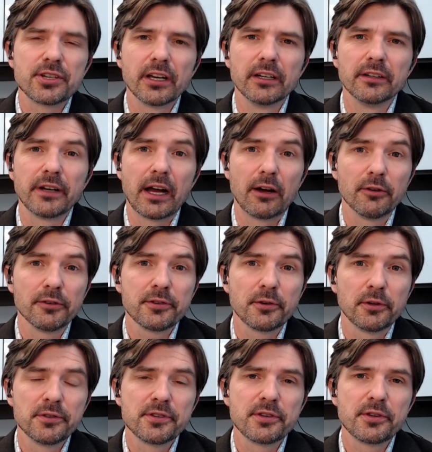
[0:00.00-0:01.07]
of
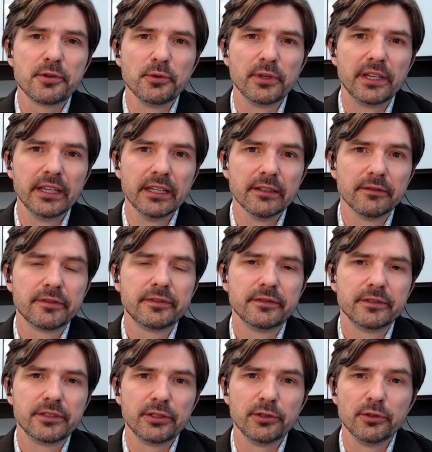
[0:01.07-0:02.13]
households who give
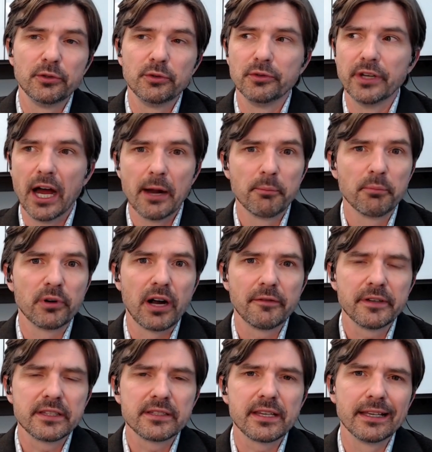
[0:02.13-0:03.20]
to
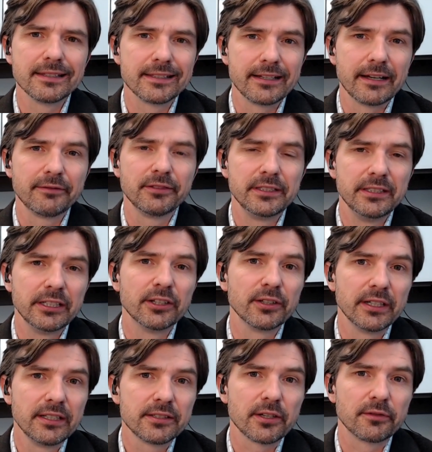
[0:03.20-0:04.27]
nonprofits has definitely
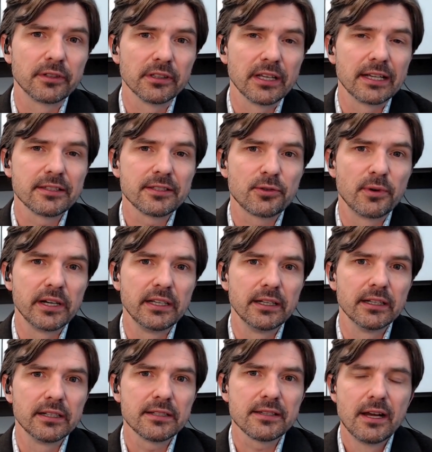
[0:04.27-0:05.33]
decreased over the last 20
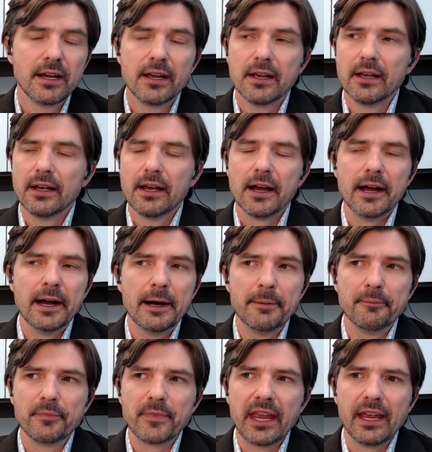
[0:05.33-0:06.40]
years.
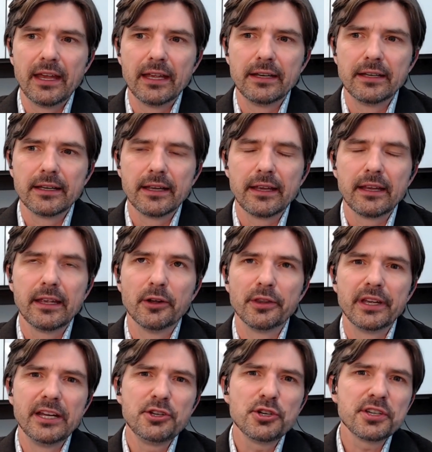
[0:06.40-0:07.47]
And, you know,
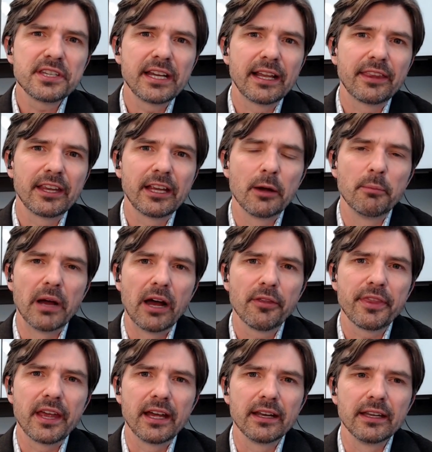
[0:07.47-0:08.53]
the interesting thing
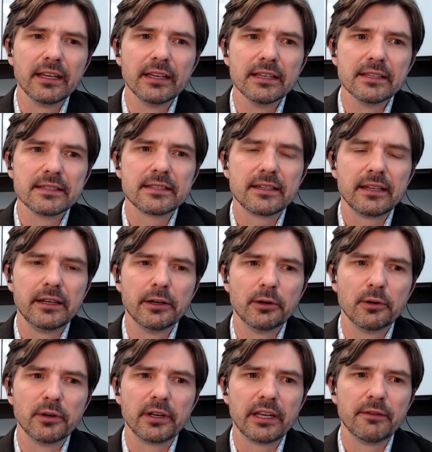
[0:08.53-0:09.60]
about that is, you
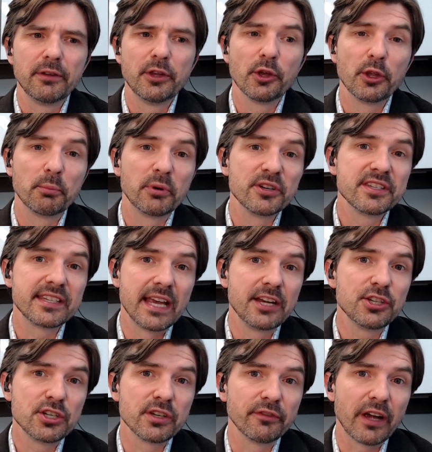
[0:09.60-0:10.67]
know, even though the
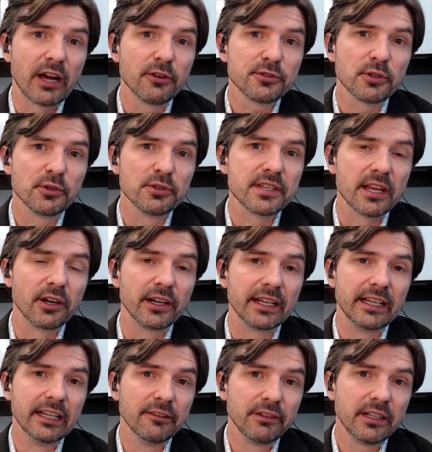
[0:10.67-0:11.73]
percentage of households that are
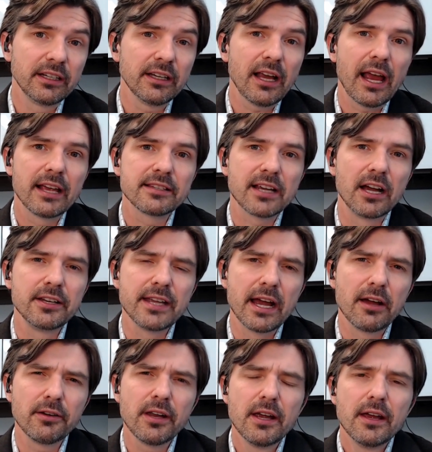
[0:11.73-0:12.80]
giving has gone
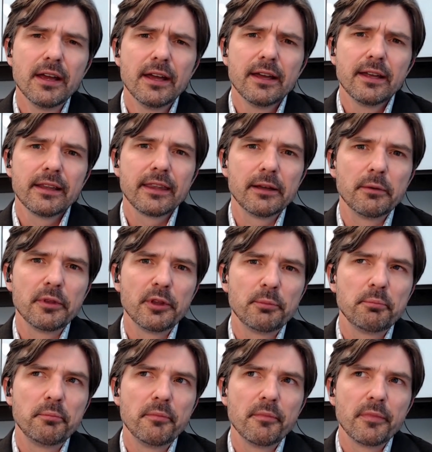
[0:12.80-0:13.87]
down,
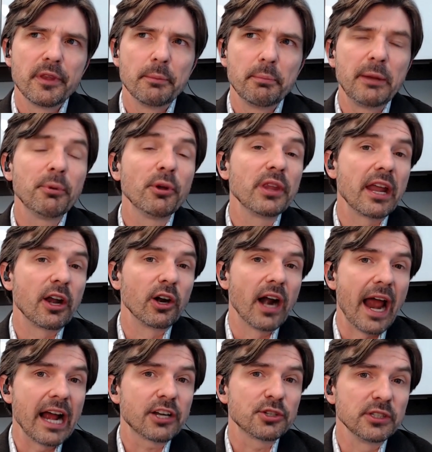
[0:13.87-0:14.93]
the people that are
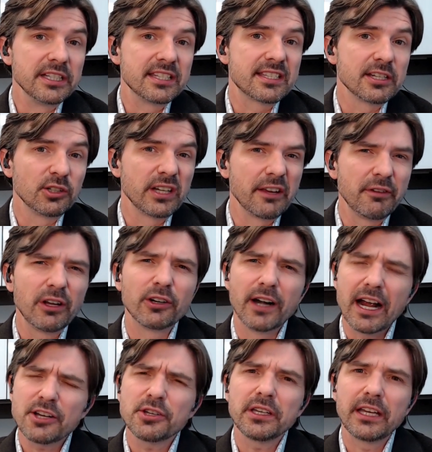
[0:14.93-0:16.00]
actually still giving are
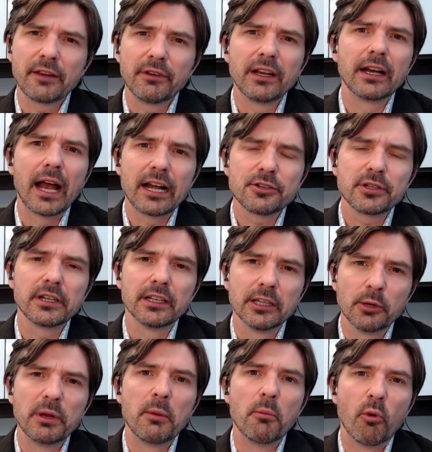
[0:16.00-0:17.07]
actually giving actually a
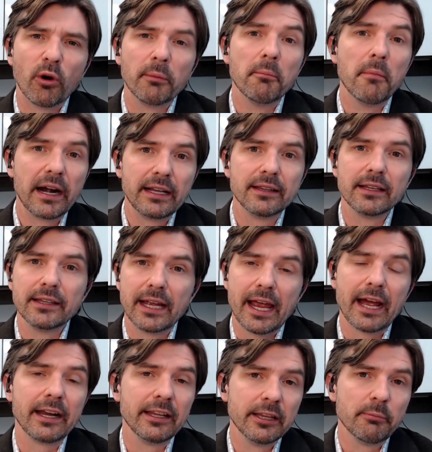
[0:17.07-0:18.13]
little bit more money than they
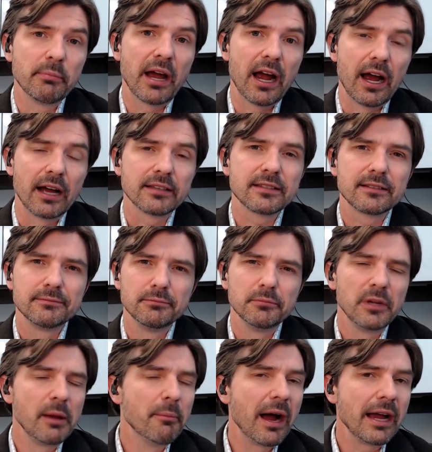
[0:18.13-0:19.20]
had in the past. Hmm.
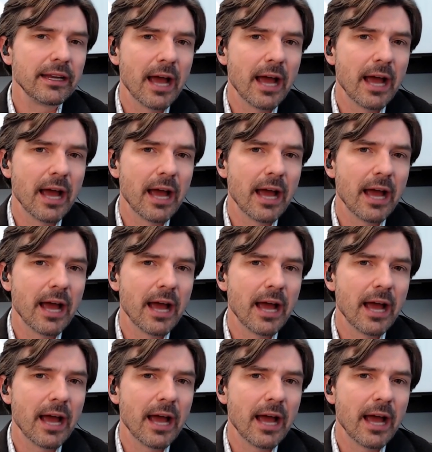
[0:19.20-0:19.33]
It might